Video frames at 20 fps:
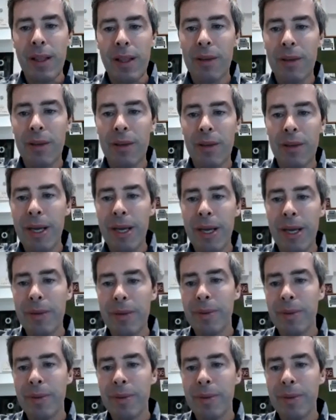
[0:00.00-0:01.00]
there may be or
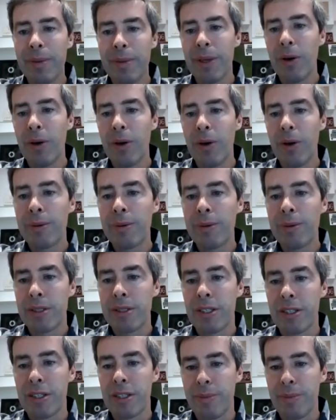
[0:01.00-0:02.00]
how much displacement.
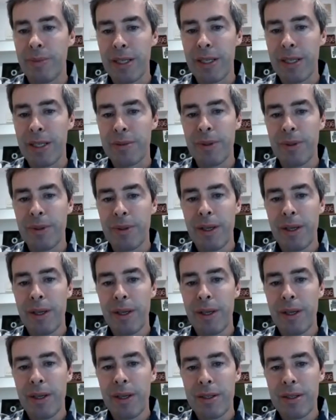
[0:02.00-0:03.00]
So this fracture
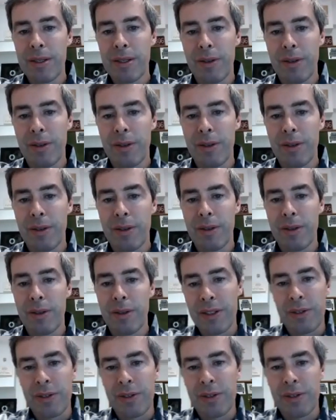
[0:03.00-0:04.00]
on the left,
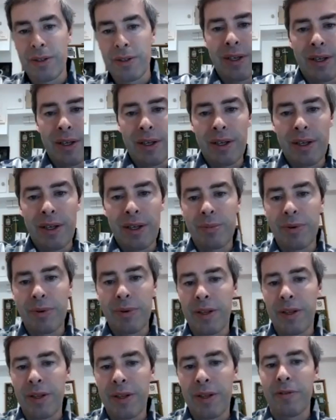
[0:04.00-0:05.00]
uh, provided the fracture
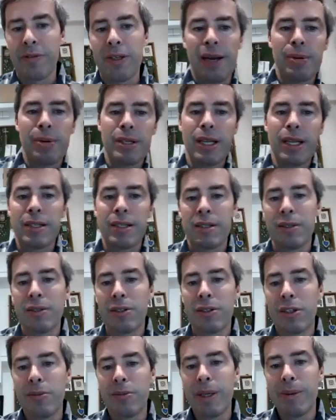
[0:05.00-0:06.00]
gap is less than
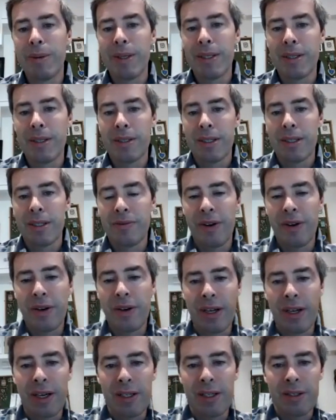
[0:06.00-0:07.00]
two millimeters, is very
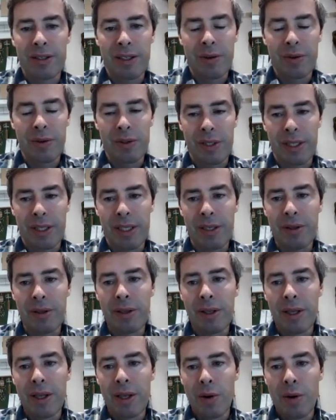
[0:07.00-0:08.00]
likely to go on to heal,
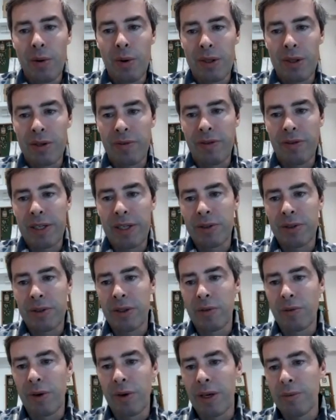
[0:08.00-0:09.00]
whereas the fracture on
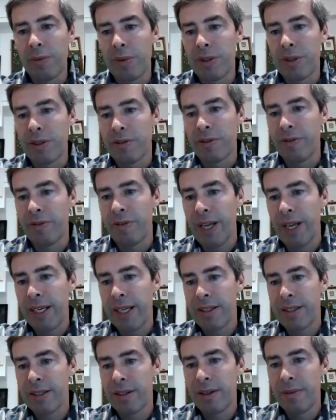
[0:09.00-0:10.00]
the right, which is
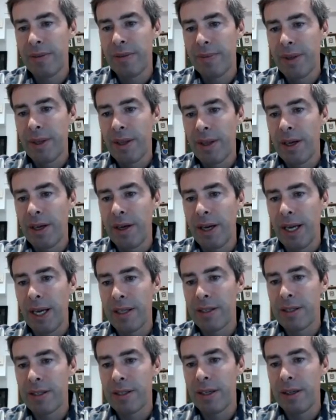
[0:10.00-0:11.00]
flexed,
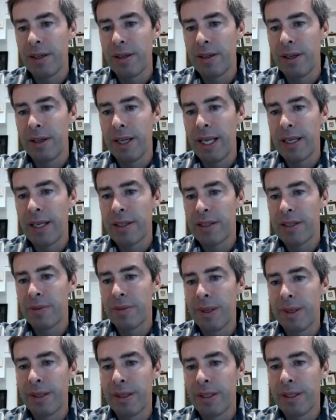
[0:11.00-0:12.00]
has less
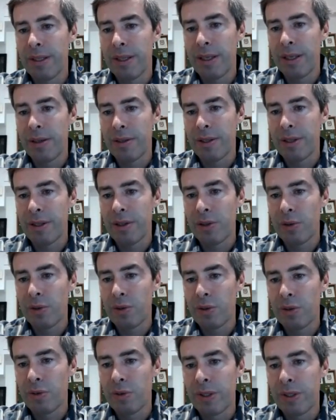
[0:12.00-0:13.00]
stability. They can see
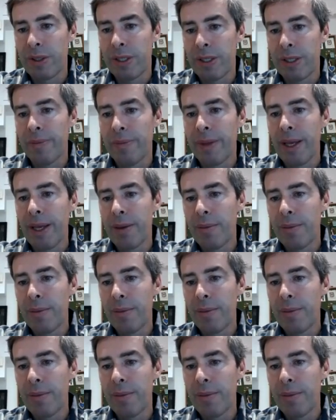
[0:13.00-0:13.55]
dorsal ridge here,